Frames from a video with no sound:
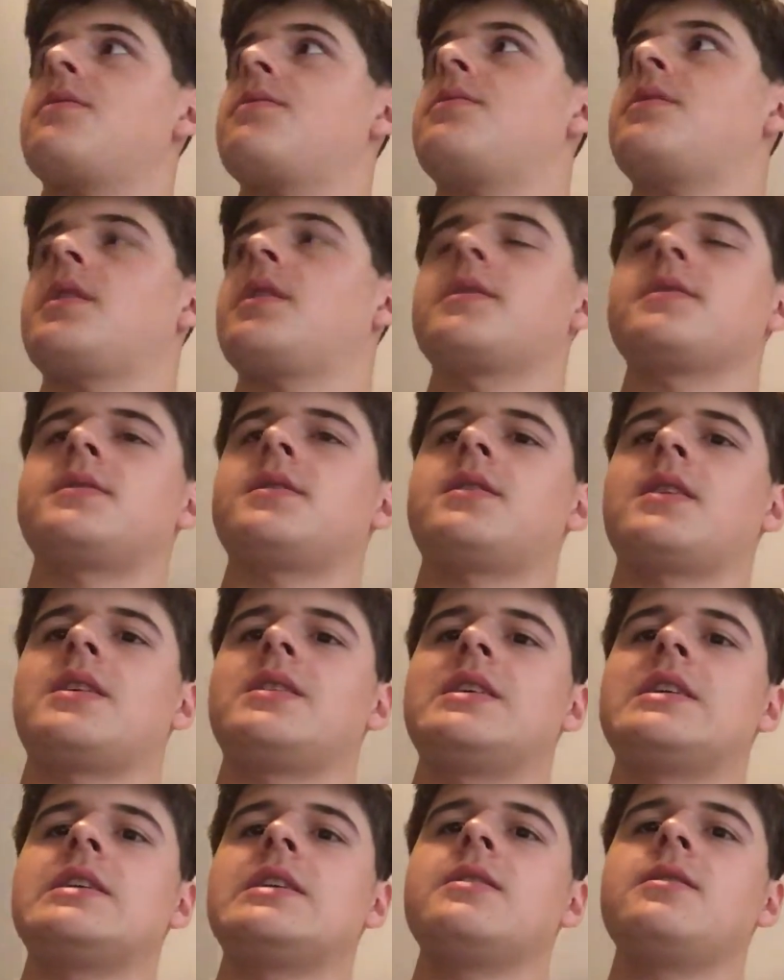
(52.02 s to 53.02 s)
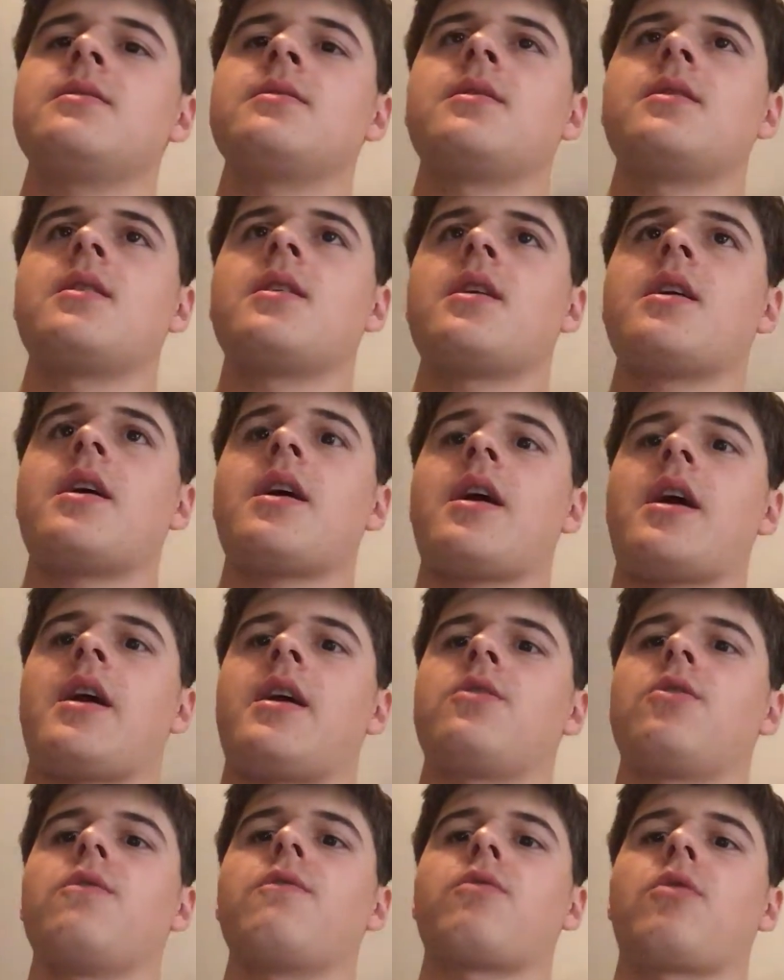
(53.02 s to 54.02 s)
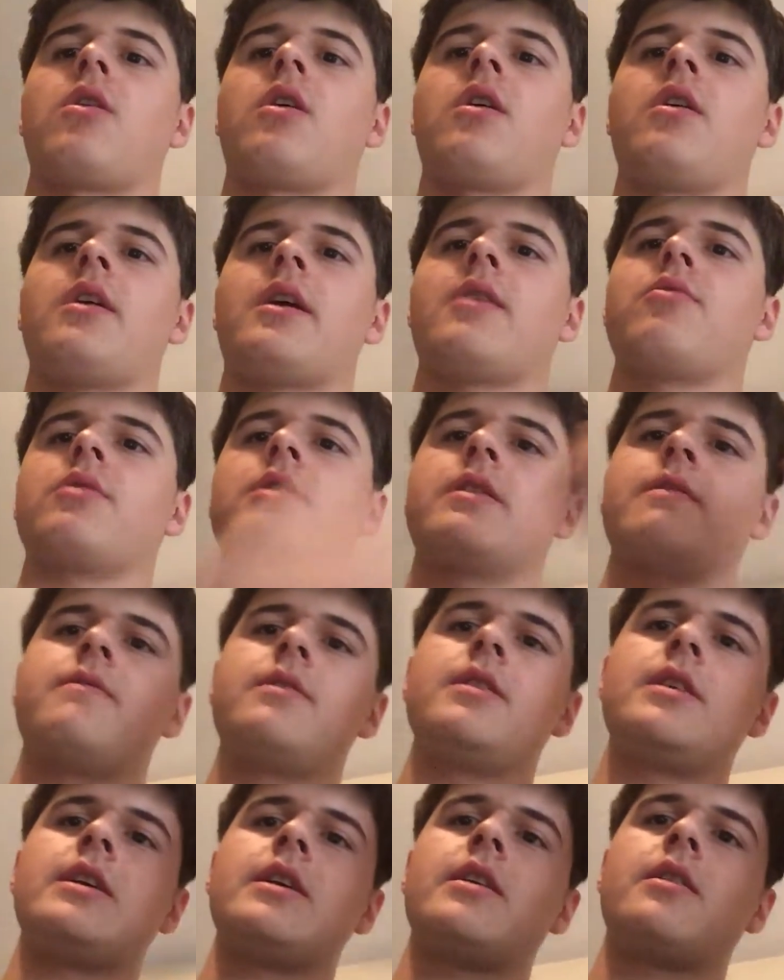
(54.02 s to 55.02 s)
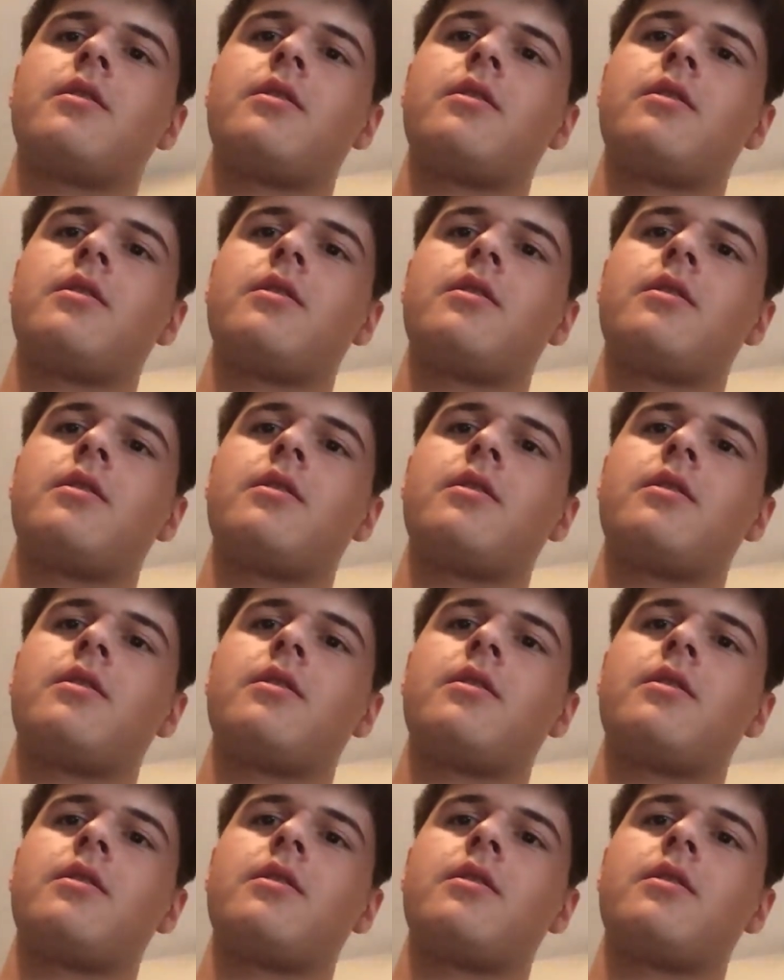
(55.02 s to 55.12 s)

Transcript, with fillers: things that they need. And overall, I will give the